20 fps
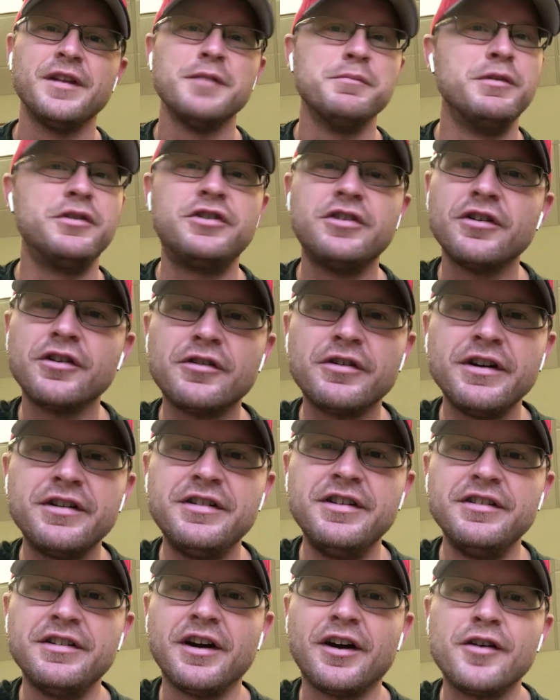Mature
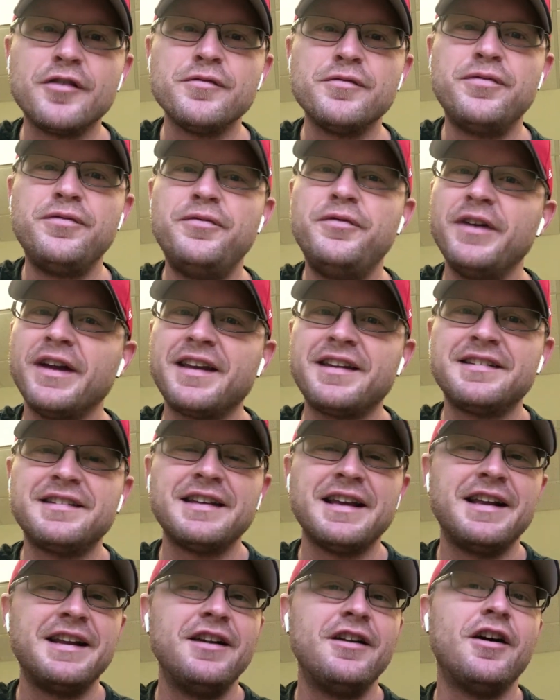Christians aren't
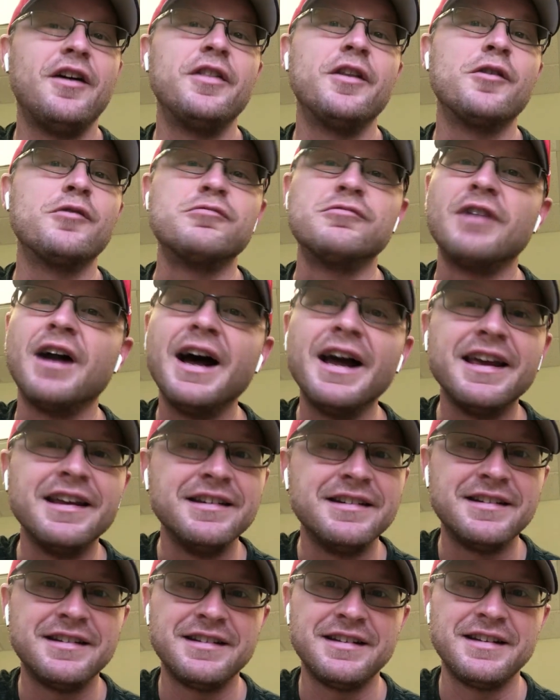fixated on their
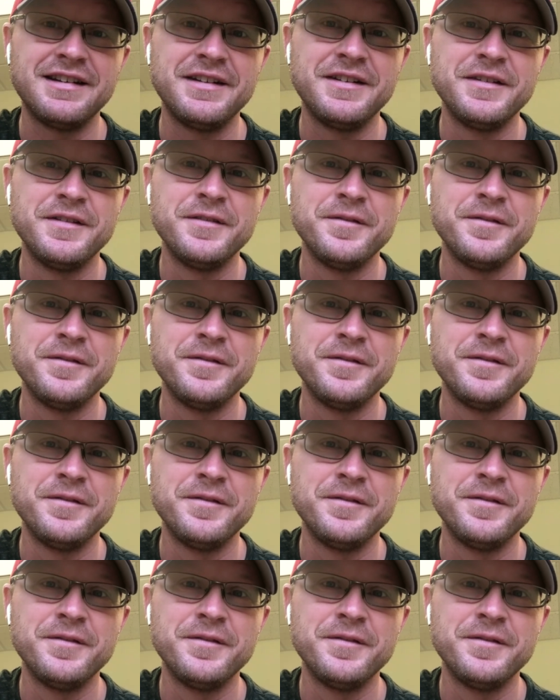rights,